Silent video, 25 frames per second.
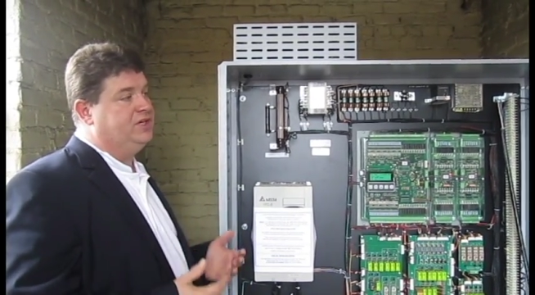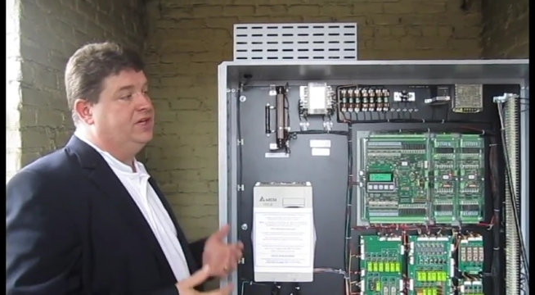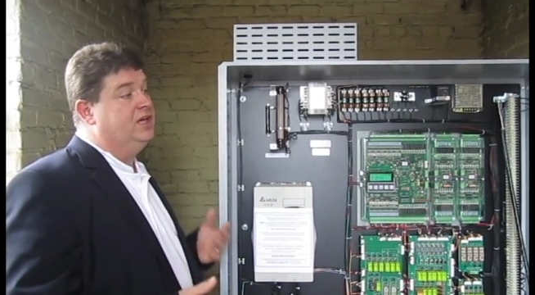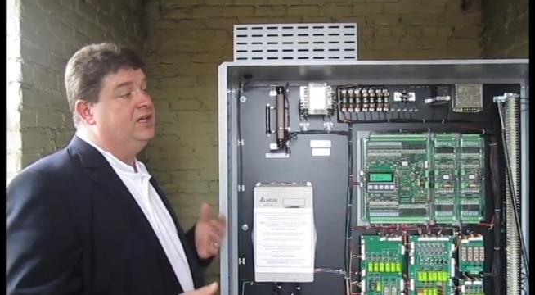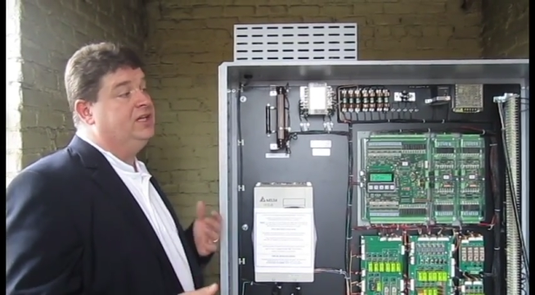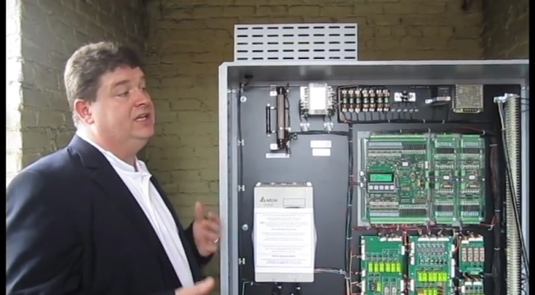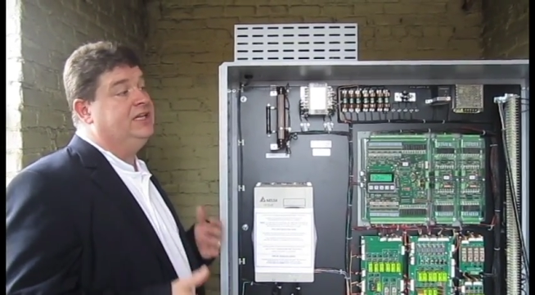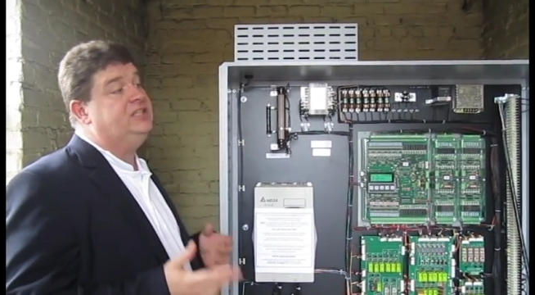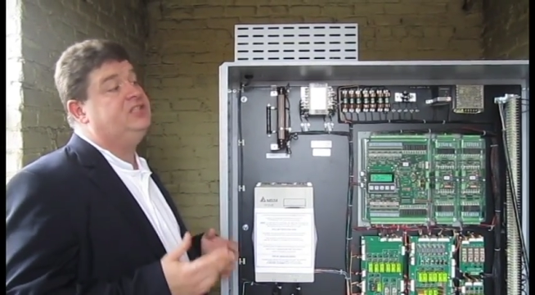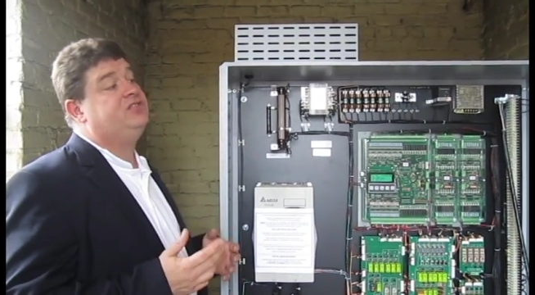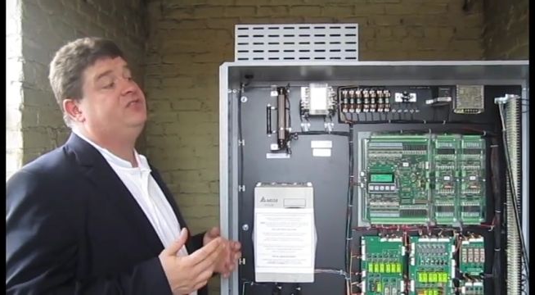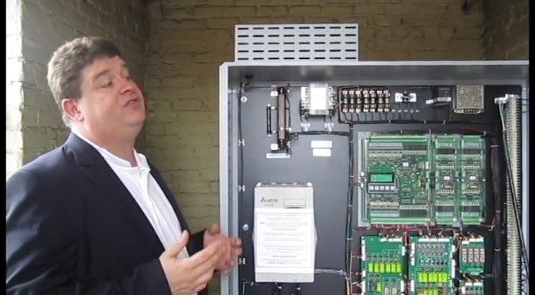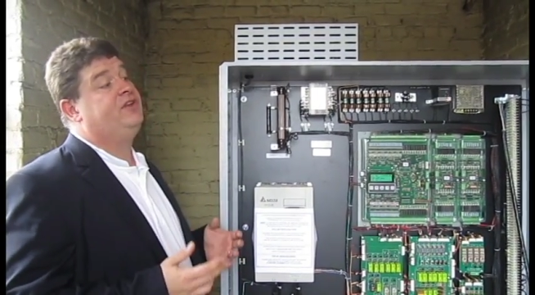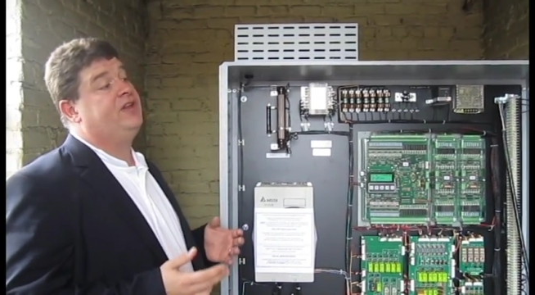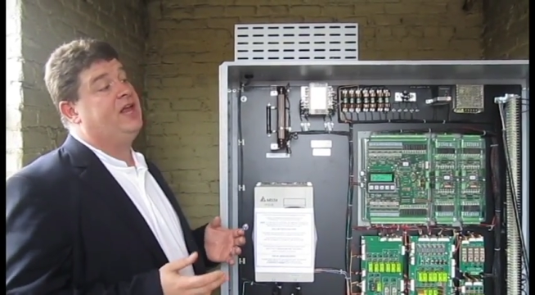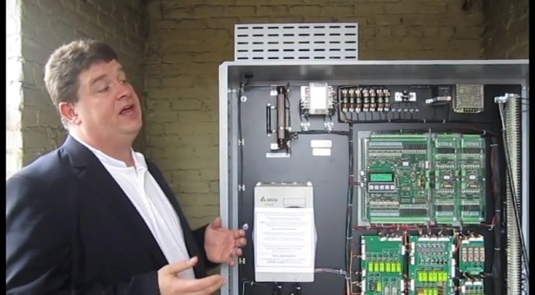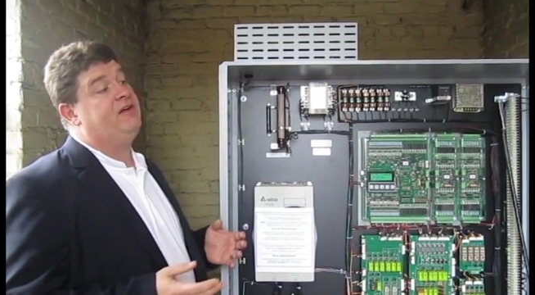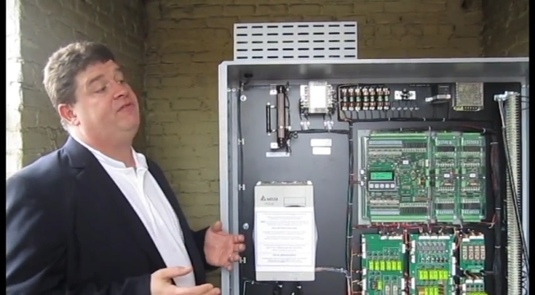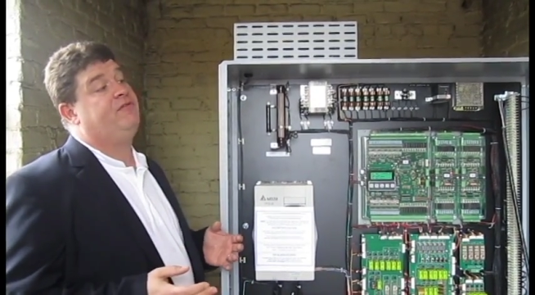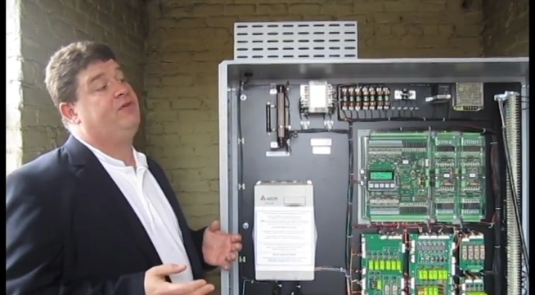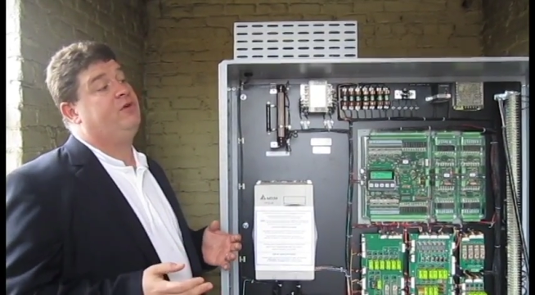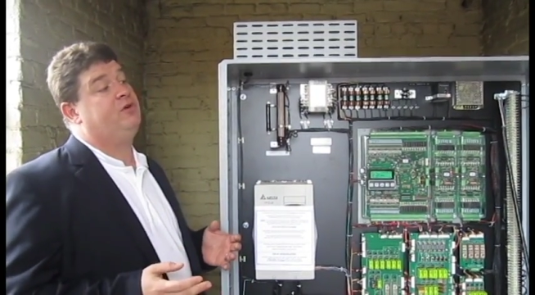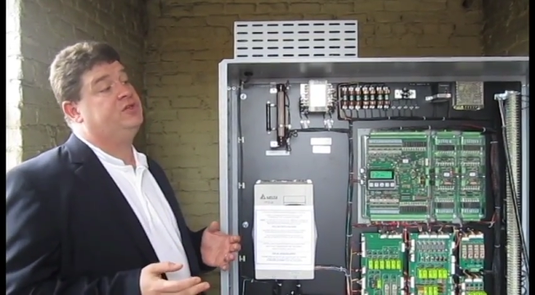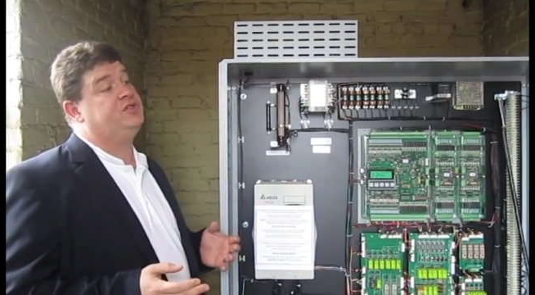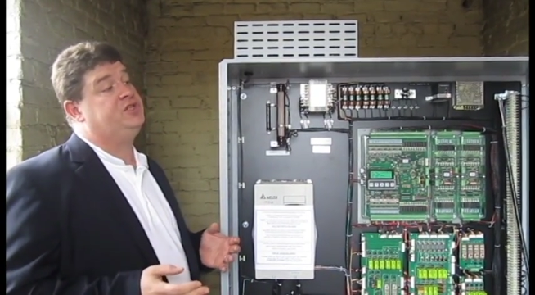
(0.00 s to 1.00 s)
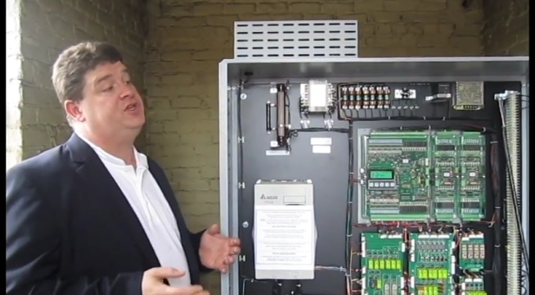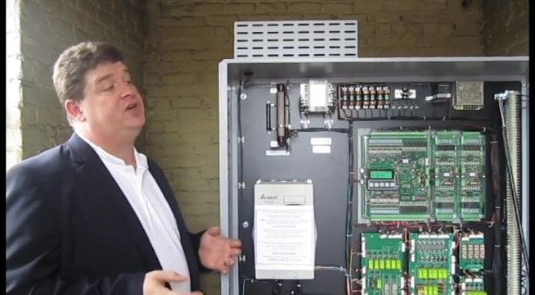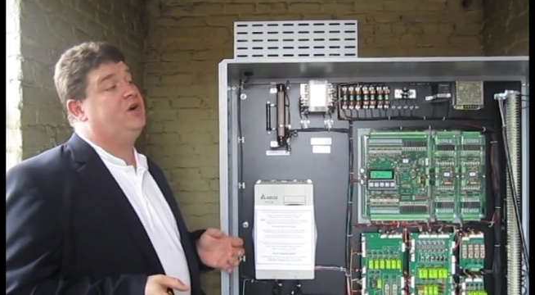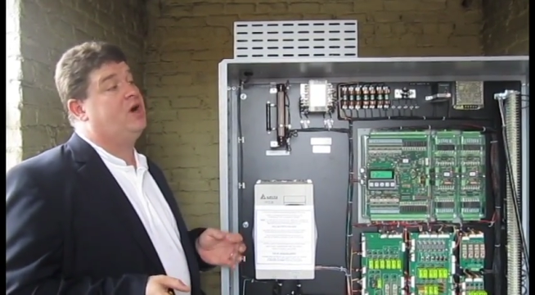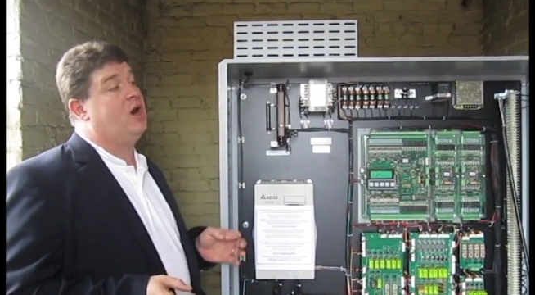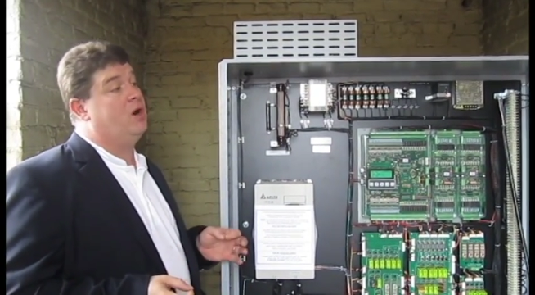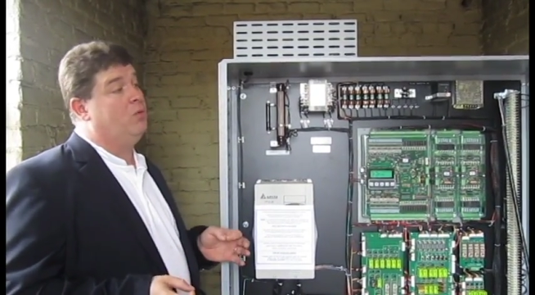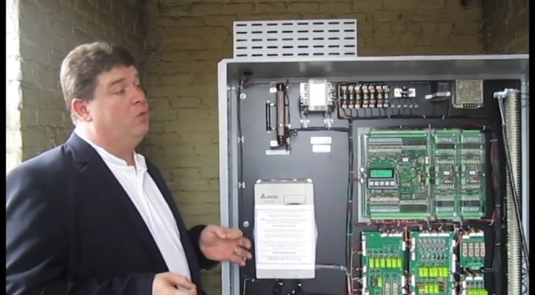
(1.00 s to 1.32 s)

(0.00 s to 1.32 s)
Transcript: and at least for that first year,